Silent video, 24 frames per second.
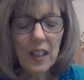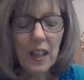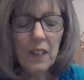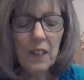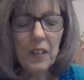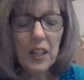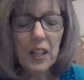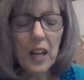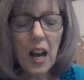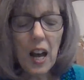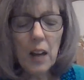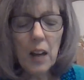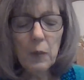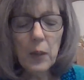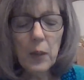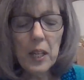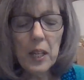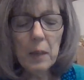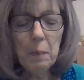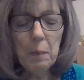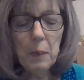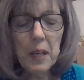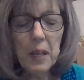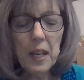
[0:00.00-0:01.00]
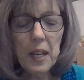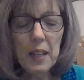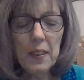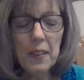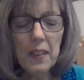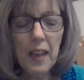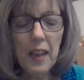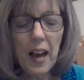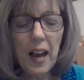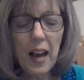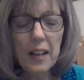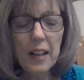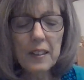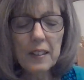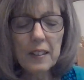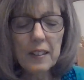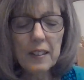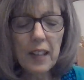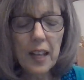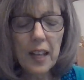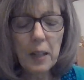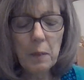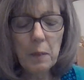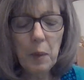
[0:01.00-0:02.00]
Loving God, we admit that,
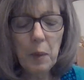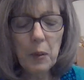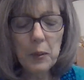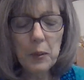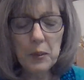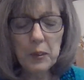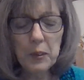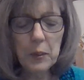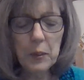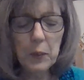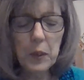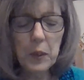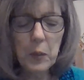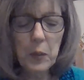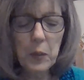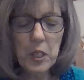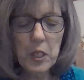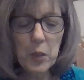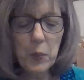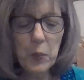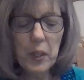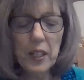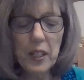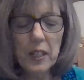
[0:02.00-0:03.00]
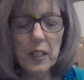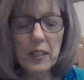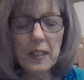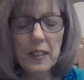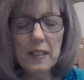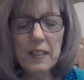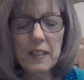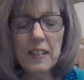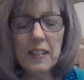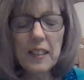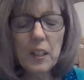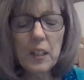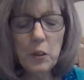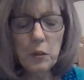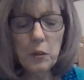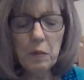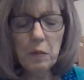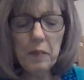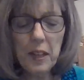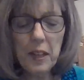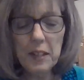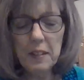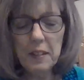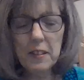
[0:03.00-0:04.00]
like Moses, we wish we could see you
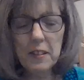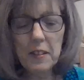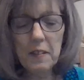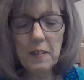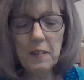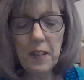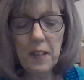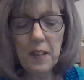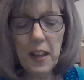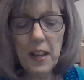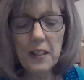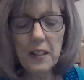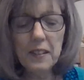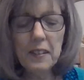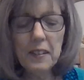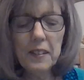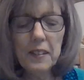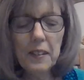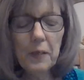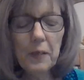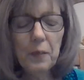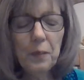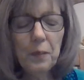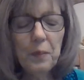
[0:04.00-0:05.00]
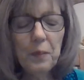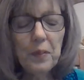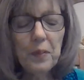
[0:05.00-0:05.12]
face to face.